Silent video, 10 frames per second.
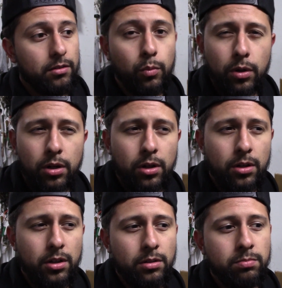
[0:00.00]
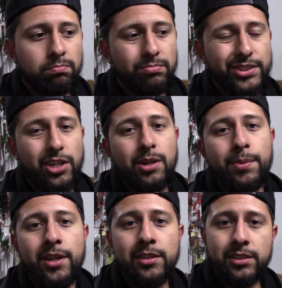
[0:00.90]
Well, it's not gonna
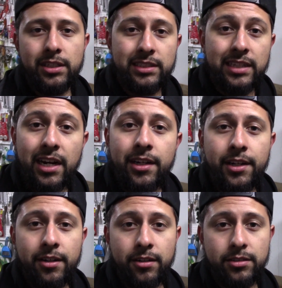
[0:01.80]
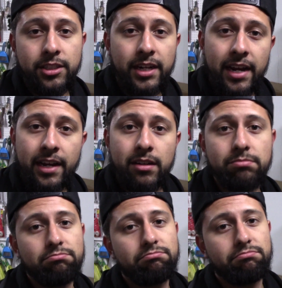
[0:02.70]
be in. It's not in here today.
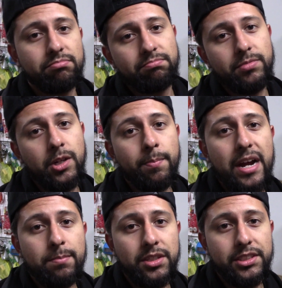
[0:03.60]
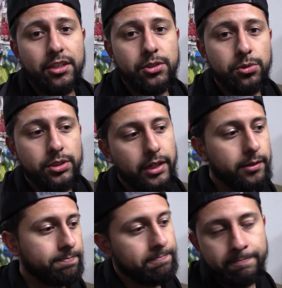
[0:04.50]
Come back Monday or Tuesday.
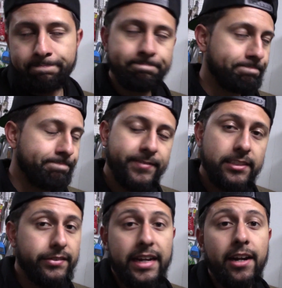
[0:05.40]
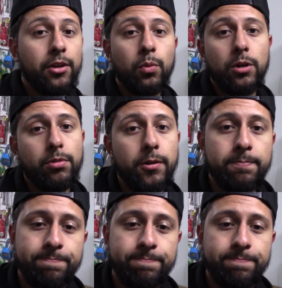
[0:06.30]
That ain't gonna work, bro.